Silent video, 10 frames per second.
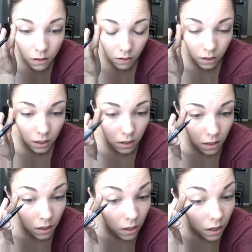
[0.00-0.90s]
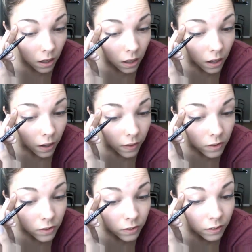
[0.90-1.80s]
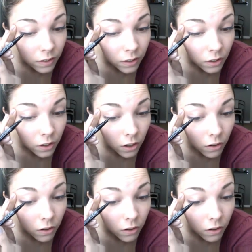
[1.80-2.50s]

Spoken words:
Okay? And then just continue to go,